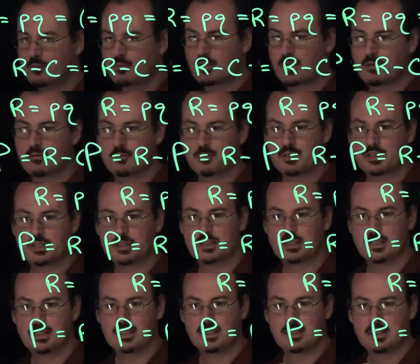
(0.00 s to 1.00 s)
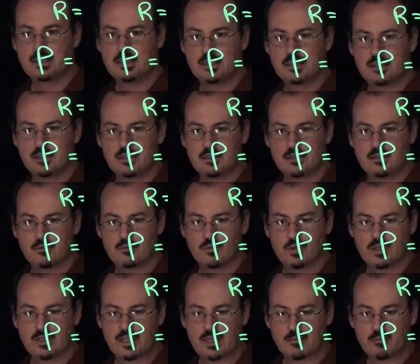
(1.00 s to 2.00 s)
problem here,
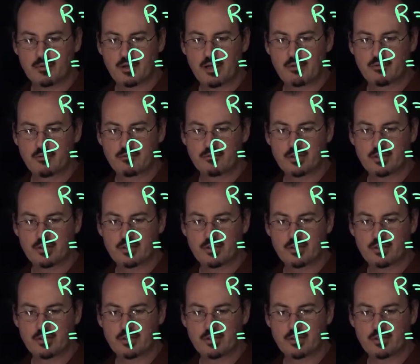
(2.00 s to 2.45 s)
what that profit